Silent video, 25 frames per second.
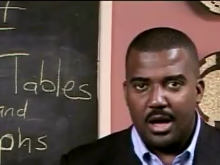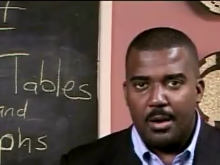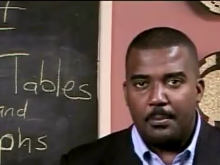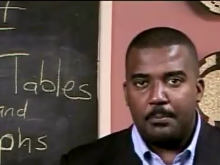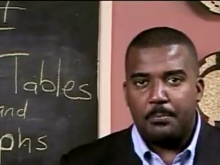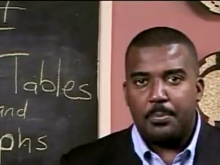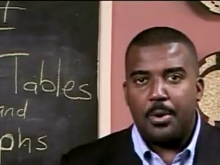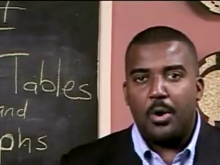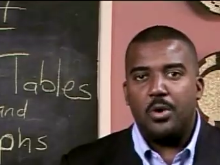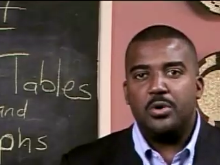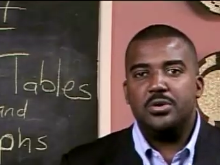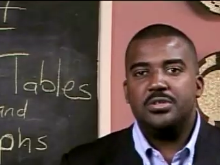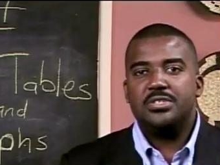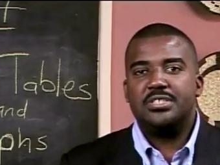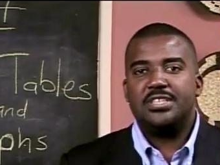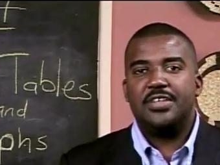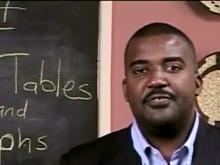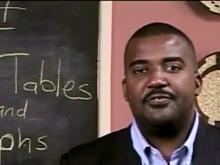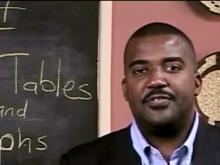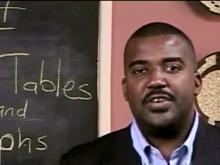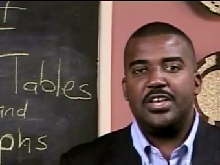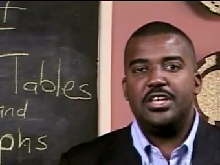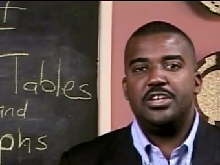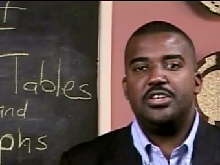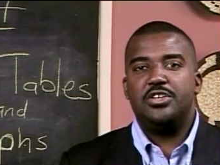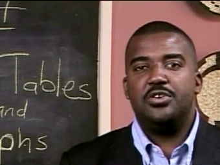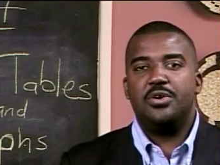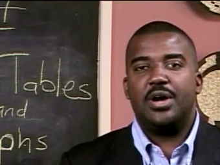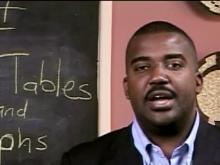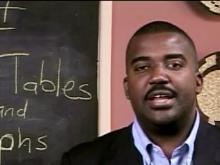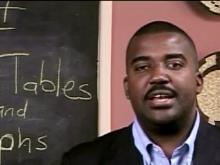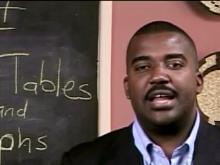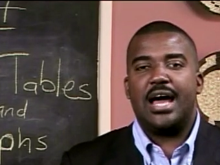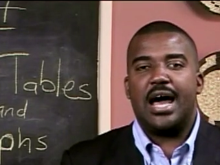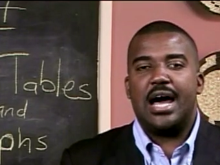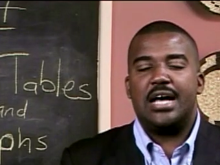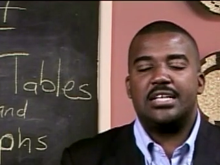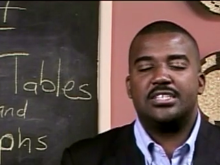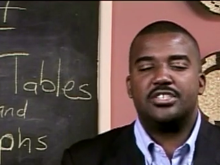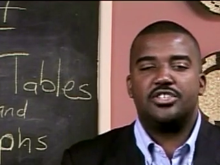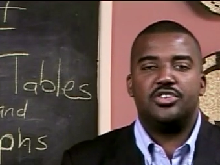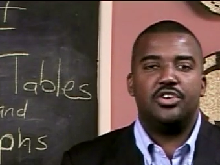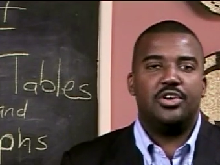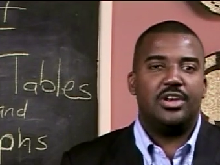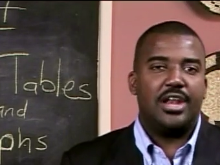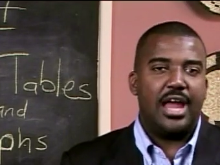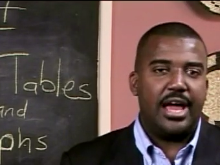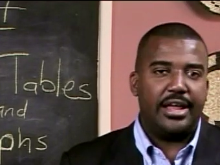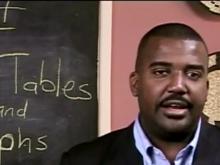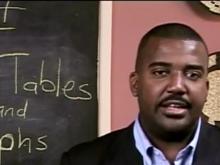Pause the video and ask your
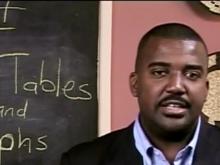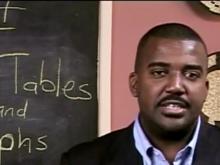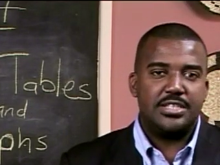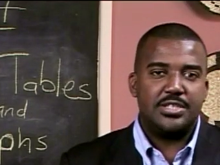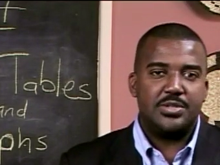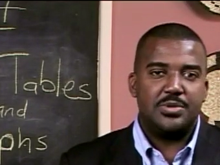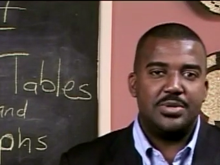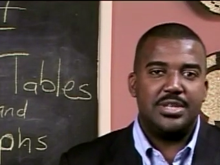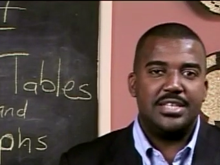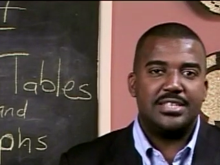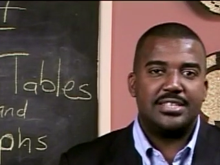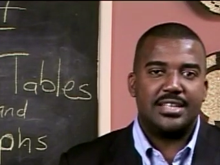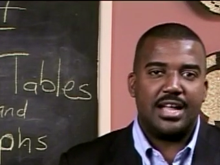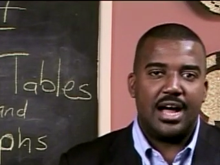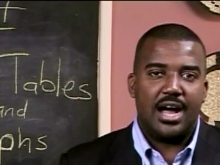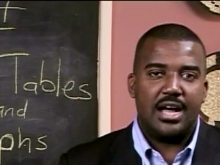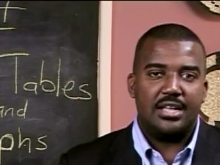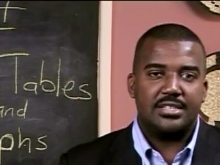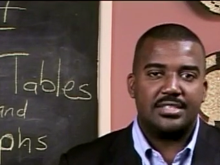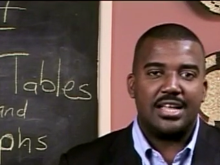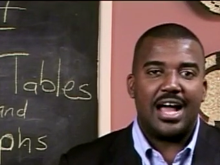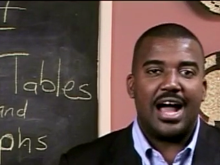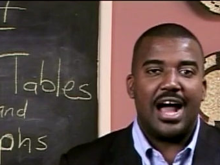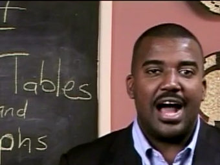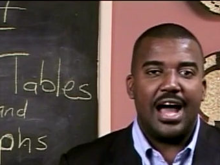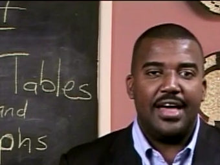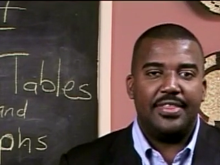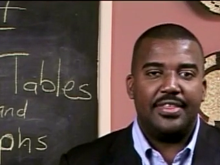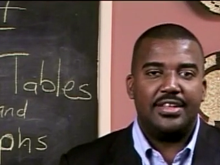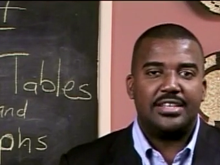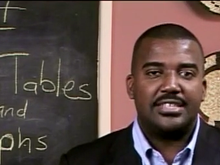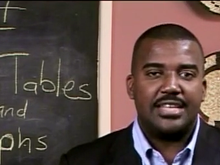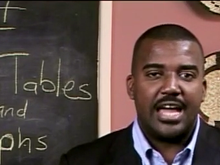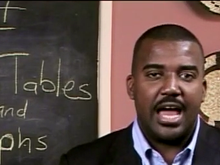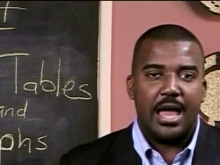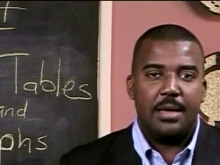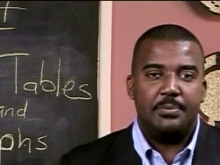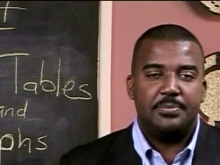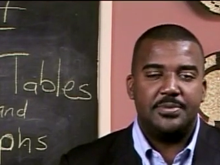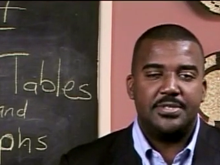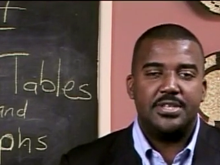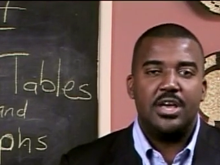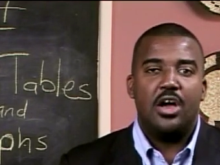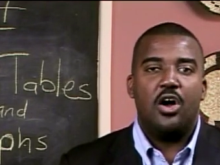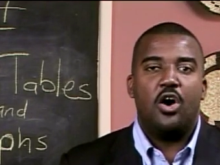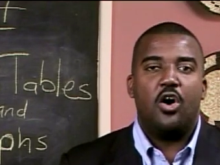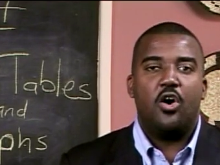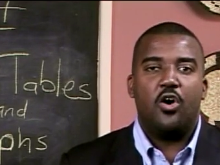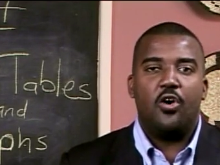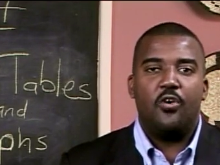learners to discuss other types
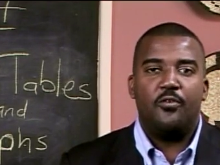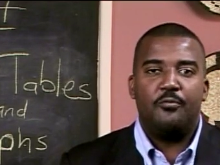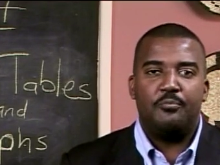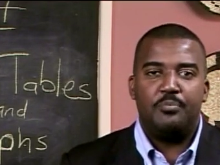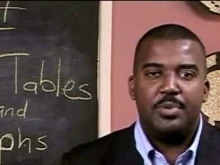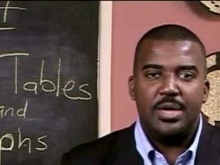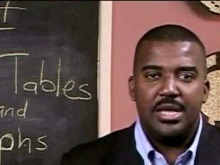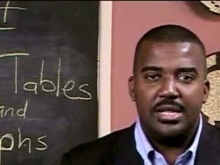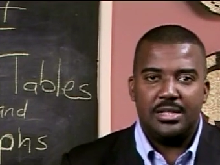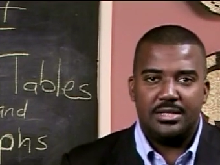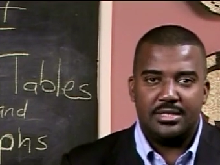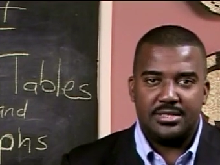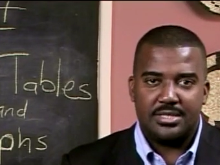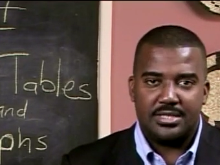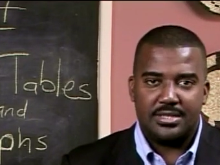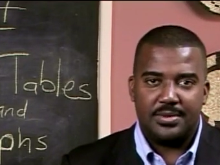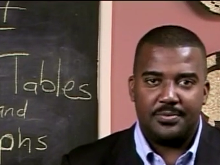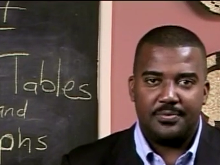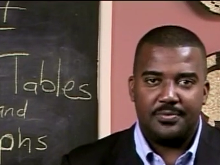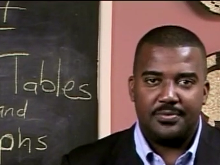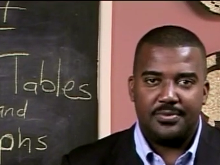of bills.